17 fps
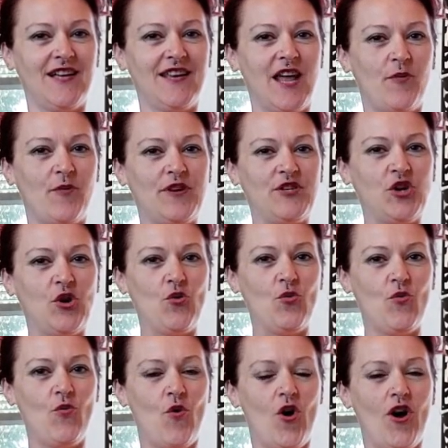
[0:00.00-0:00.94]
Now we
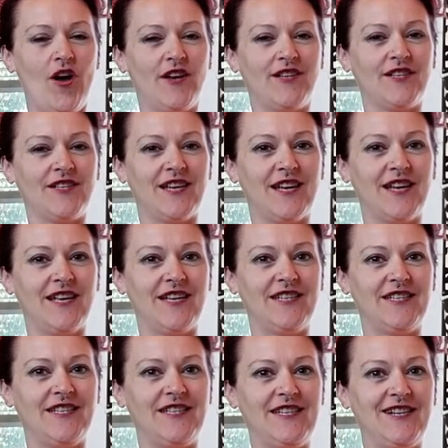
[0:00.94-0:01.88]
don't want
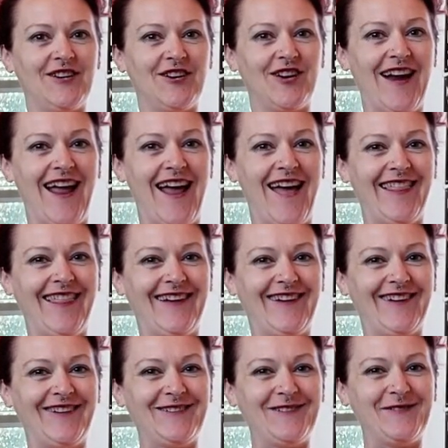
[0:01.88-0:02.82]
deer
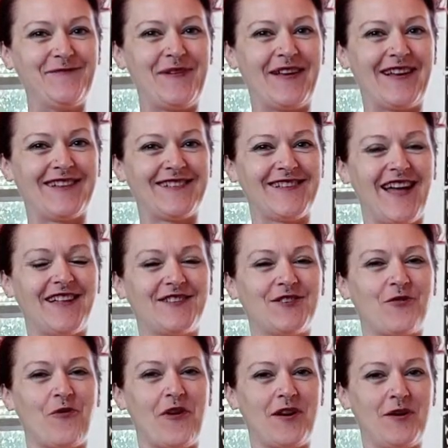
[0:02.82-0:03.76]
antlers because
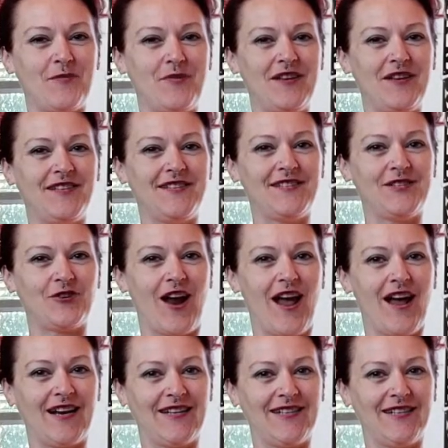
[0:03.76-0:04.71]
that's going to be
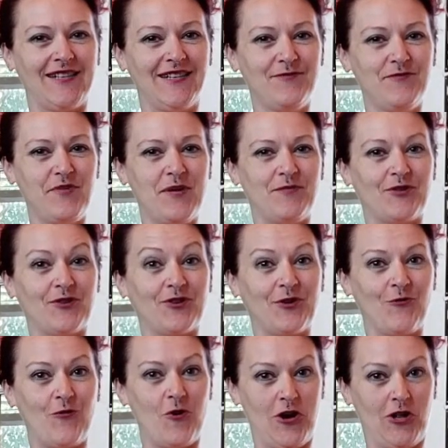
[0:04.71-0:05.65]
distracting. People are
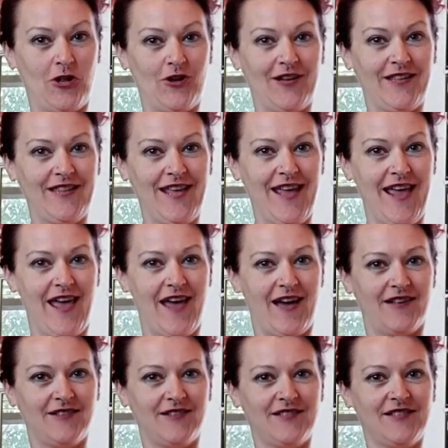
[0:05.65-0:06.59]
going to want to look at the
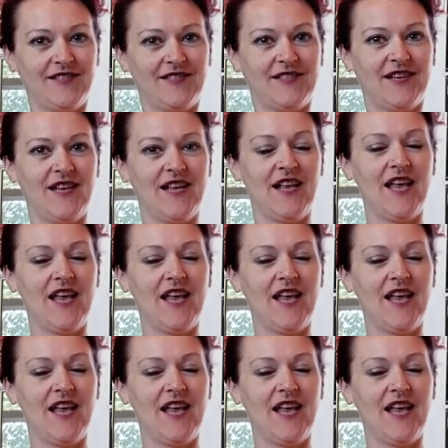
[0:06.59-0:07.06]
hands.